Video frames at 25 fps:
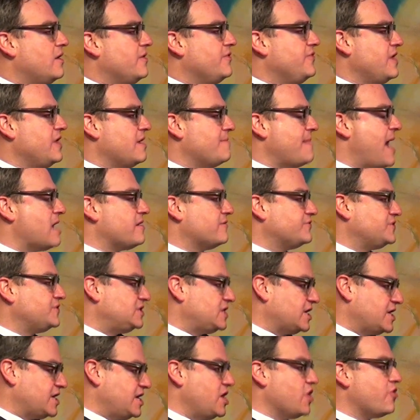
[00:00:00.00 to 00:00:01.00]
The amount of
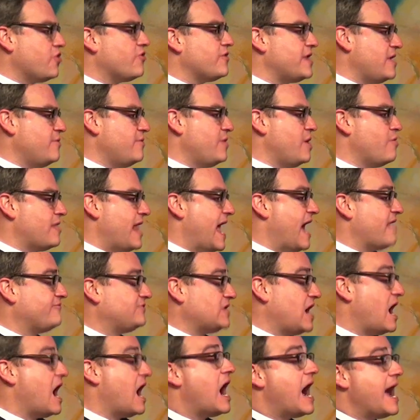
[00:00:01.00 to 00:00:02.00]
security we would have
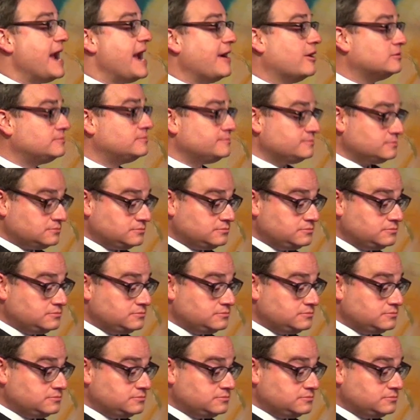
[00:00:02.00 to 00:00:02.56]
to hire